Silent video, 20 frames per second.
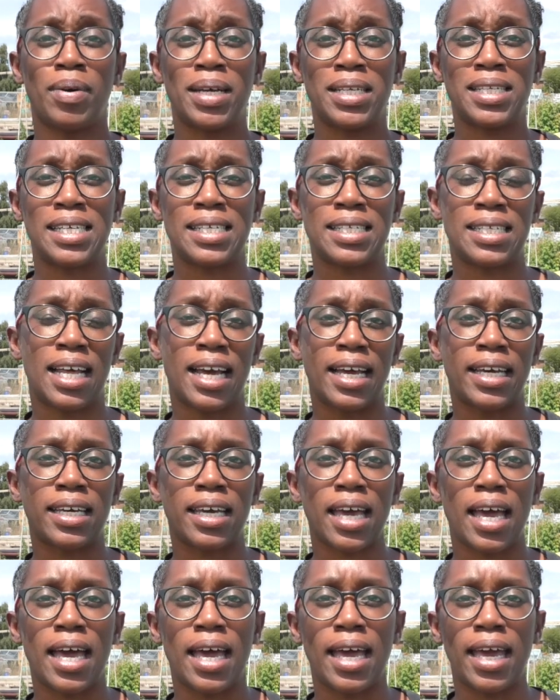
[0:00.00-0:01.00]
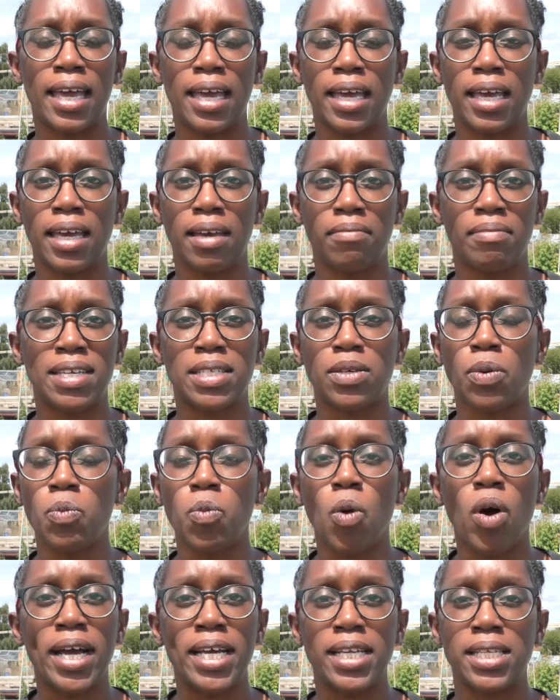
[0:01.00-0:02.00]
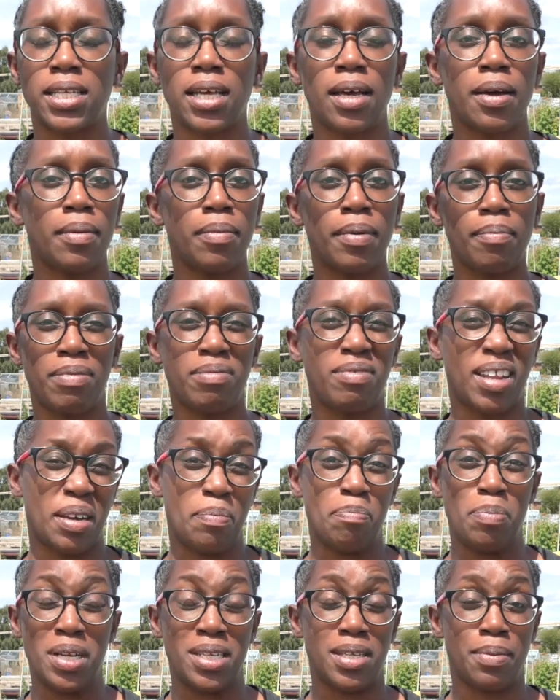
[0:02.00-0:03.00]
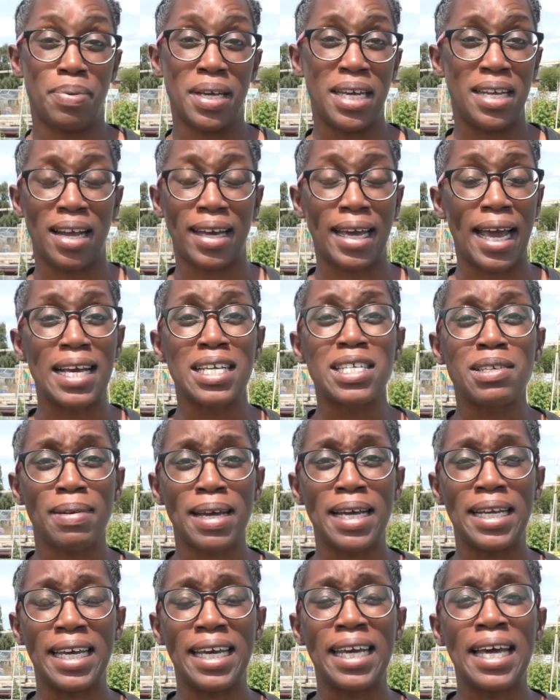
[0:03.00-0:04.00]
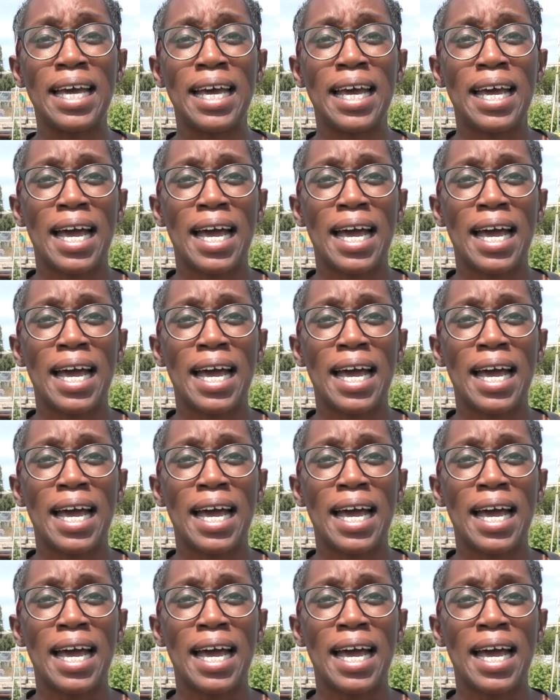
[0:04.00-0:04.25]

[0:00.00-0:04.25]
which is like it's a white like butter bean, I guess, really,